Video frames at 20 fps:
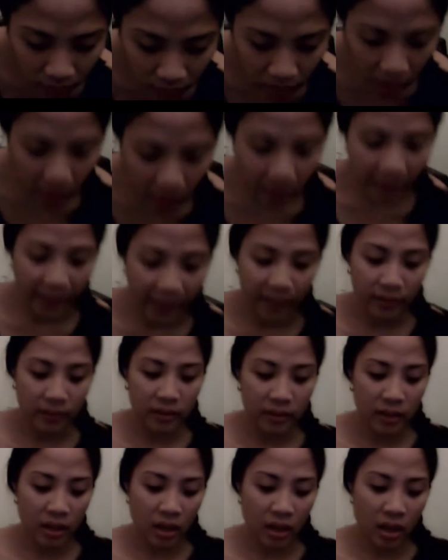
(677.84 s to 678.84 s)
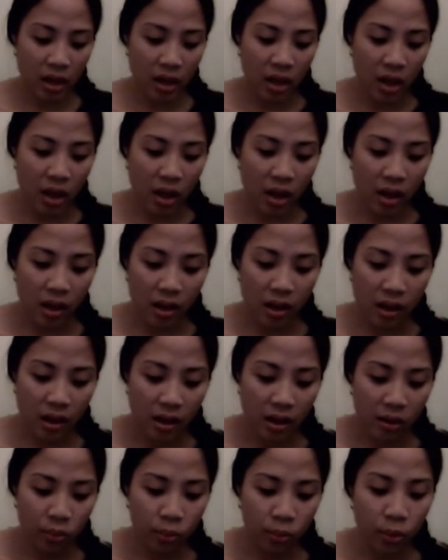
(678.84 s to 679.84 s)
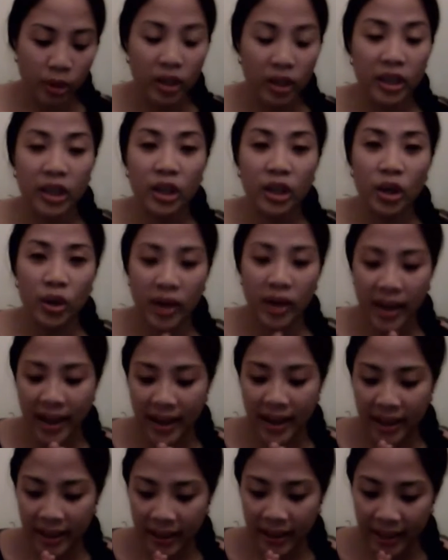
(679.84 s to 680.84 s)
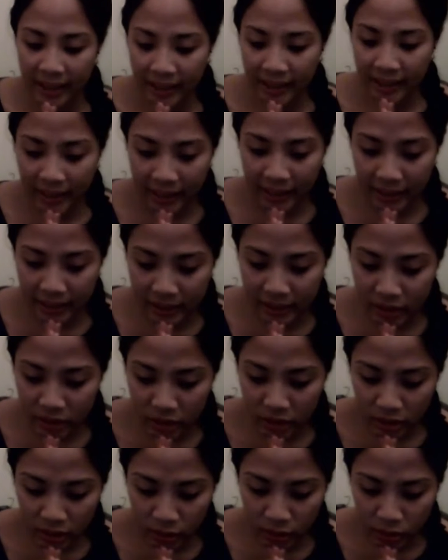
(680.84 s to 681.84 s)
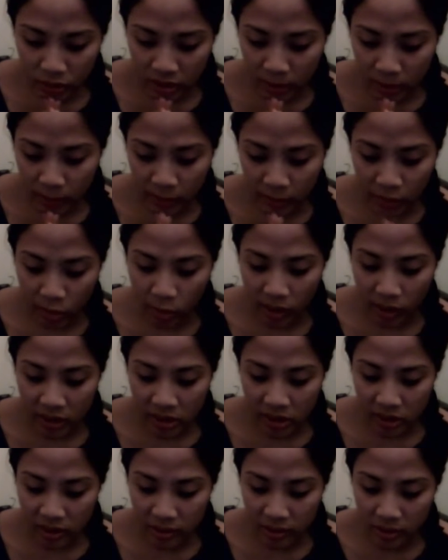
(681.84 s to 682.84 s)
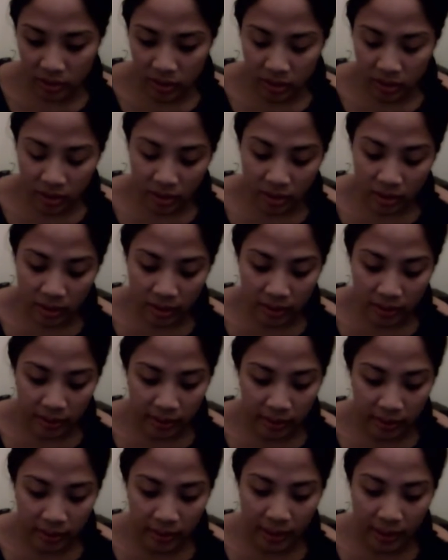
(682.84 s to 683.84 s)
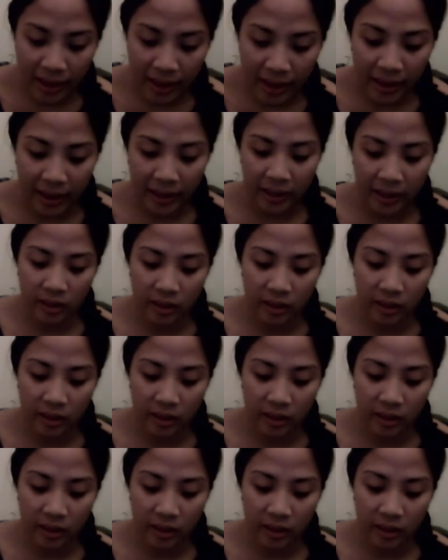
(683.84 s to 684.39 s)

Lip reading: Okay, we're gonna go ahead and get into some of the questions that,